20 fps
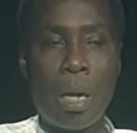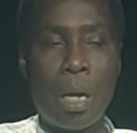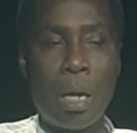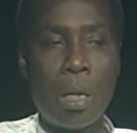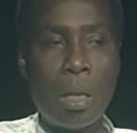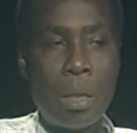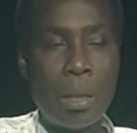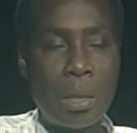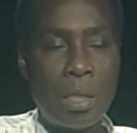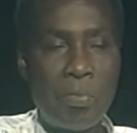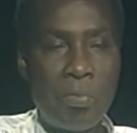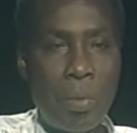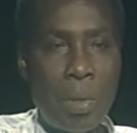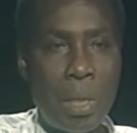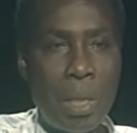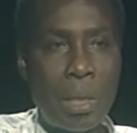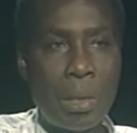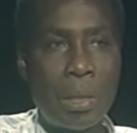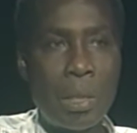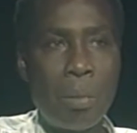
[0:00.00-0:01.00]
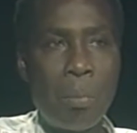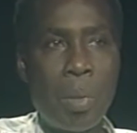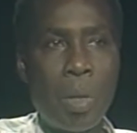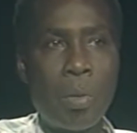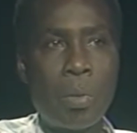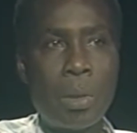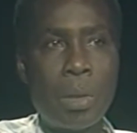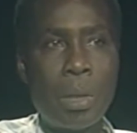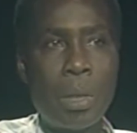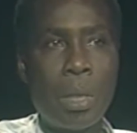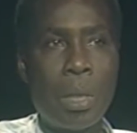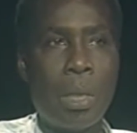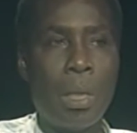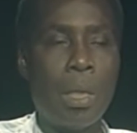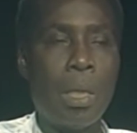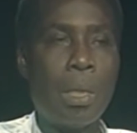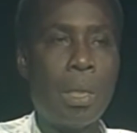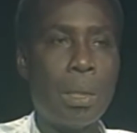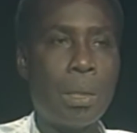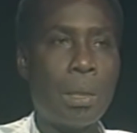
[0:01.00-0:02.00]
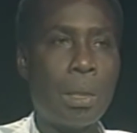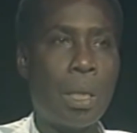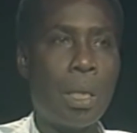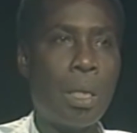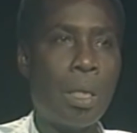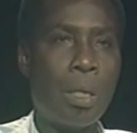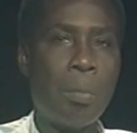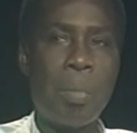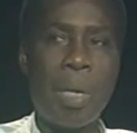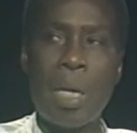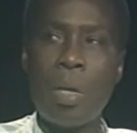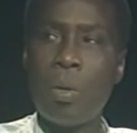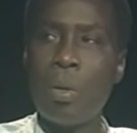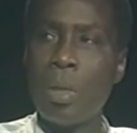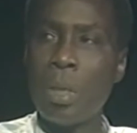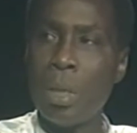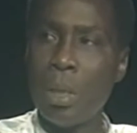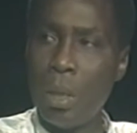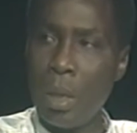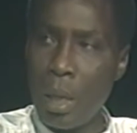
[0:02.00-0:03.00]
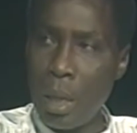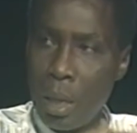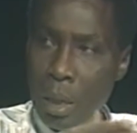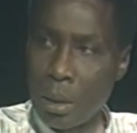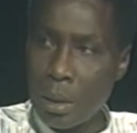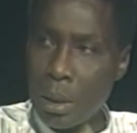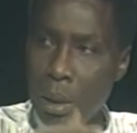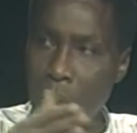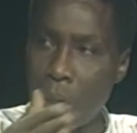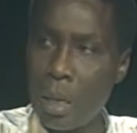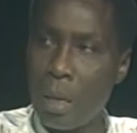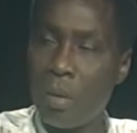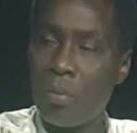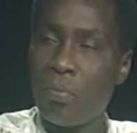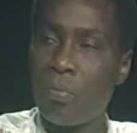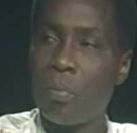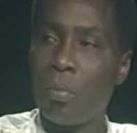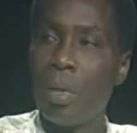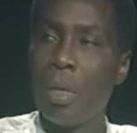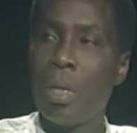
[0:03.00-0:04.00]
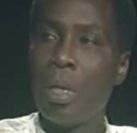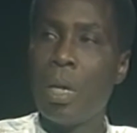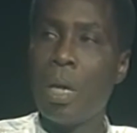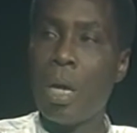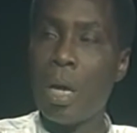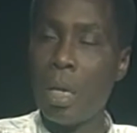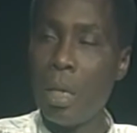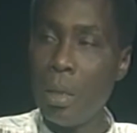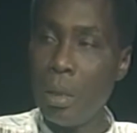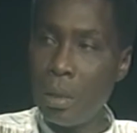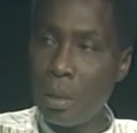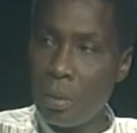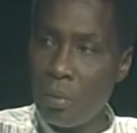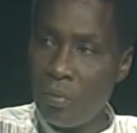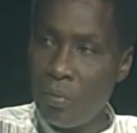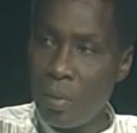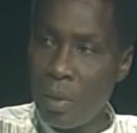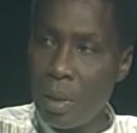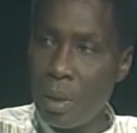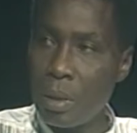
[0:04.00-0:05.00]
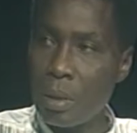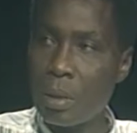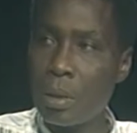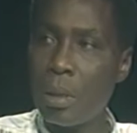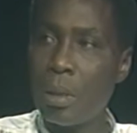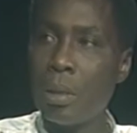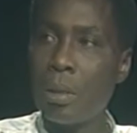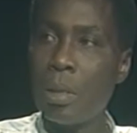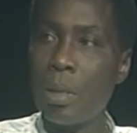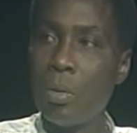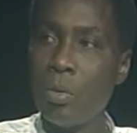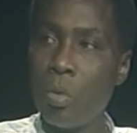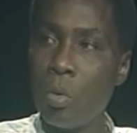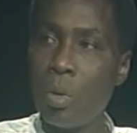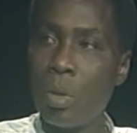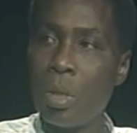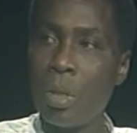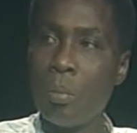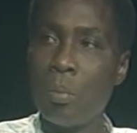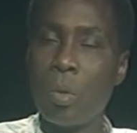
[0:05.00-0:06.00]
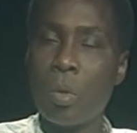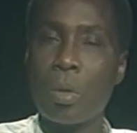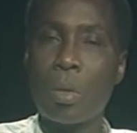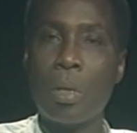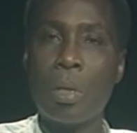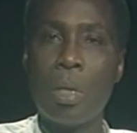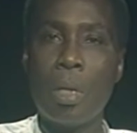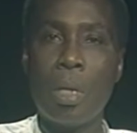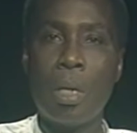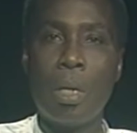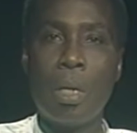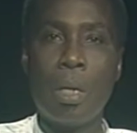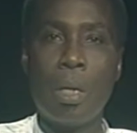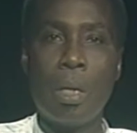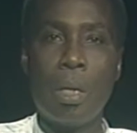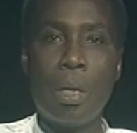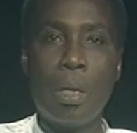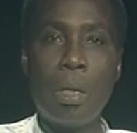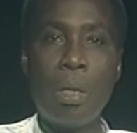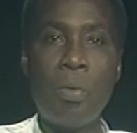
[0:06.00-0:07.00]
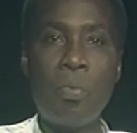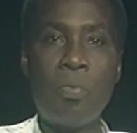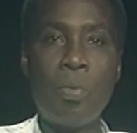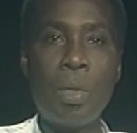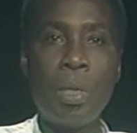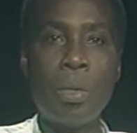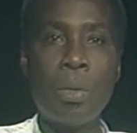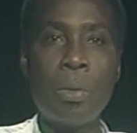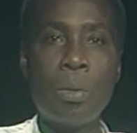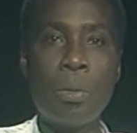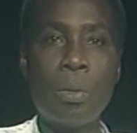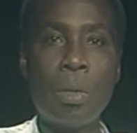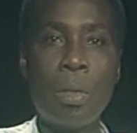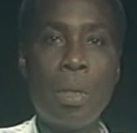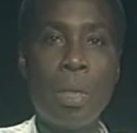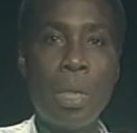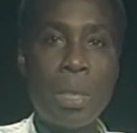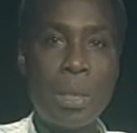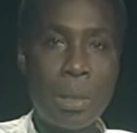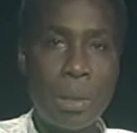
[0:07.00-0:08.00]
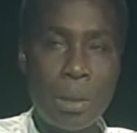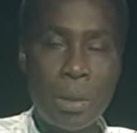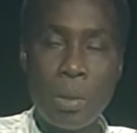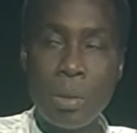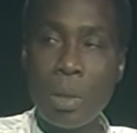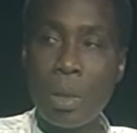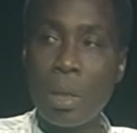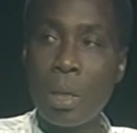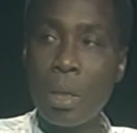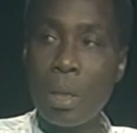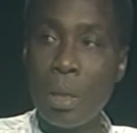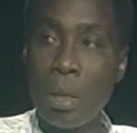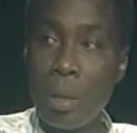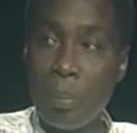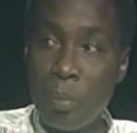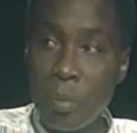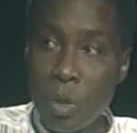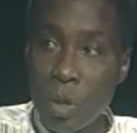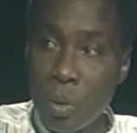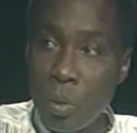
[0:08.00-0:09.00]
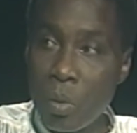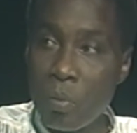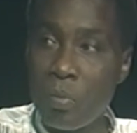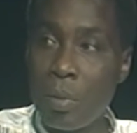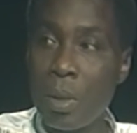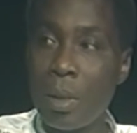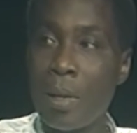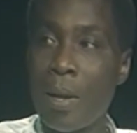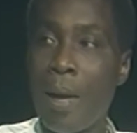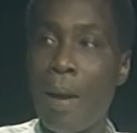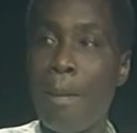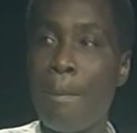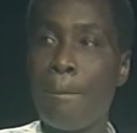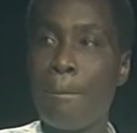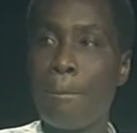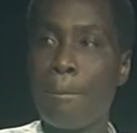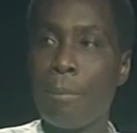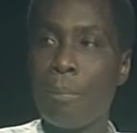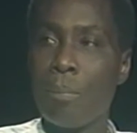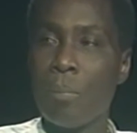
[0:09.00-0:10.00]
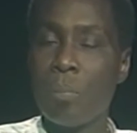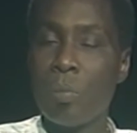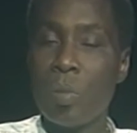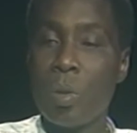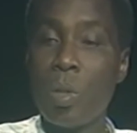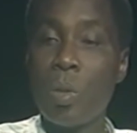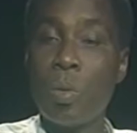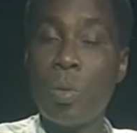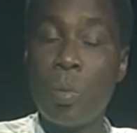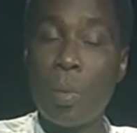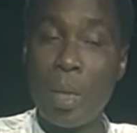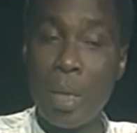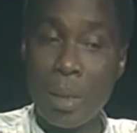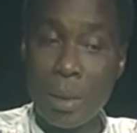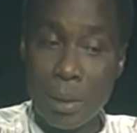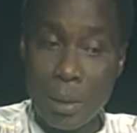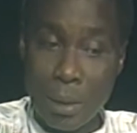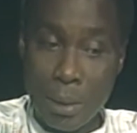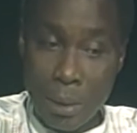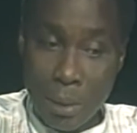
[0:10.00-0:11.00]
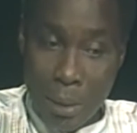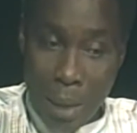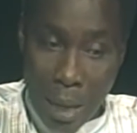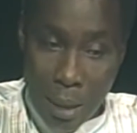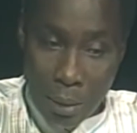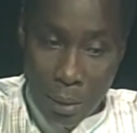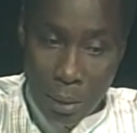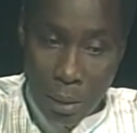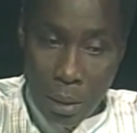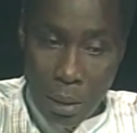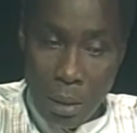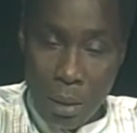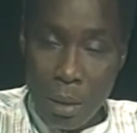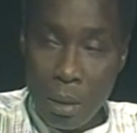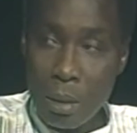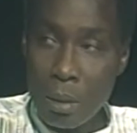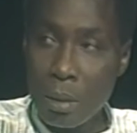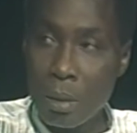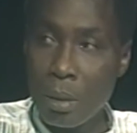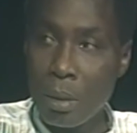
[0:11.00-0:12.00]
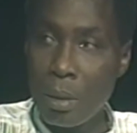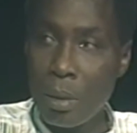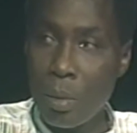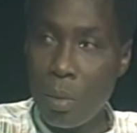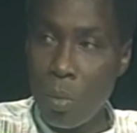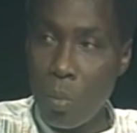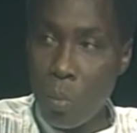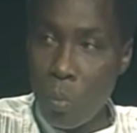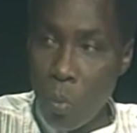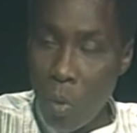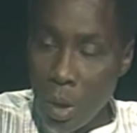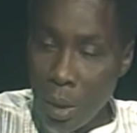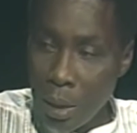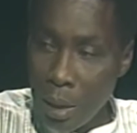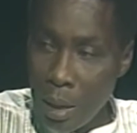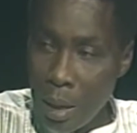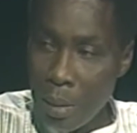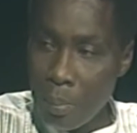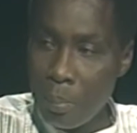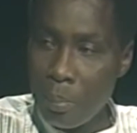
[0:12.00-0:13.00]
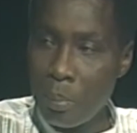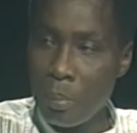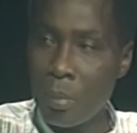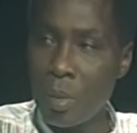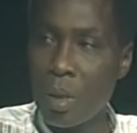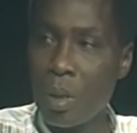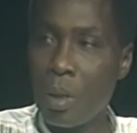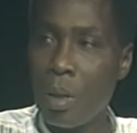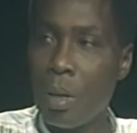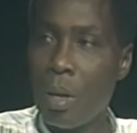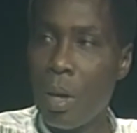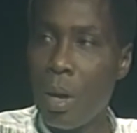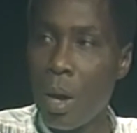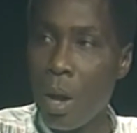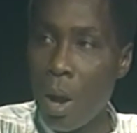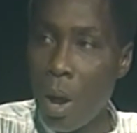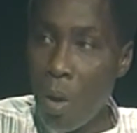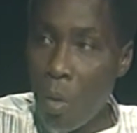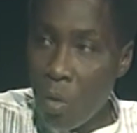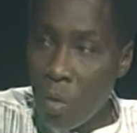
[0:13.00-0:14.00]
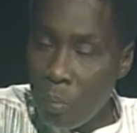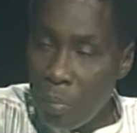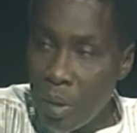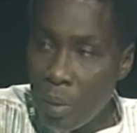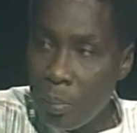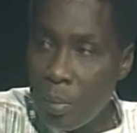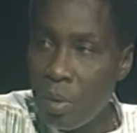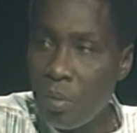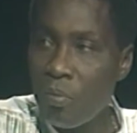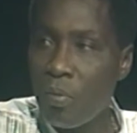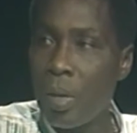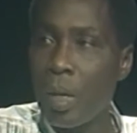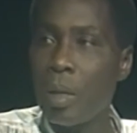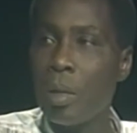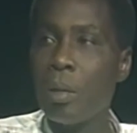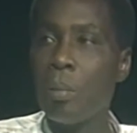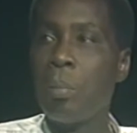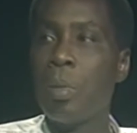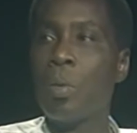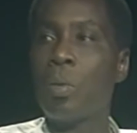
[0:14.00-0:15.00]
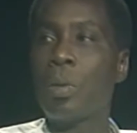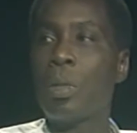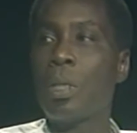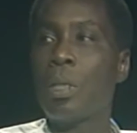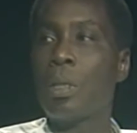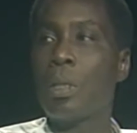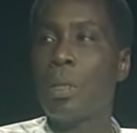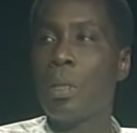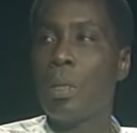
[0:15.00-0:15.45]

his feelings about it. It is colored by all the years that have intervened since he wrote the book. If you listen to the calypso of the time, you know exactly what happened, how people felt about it.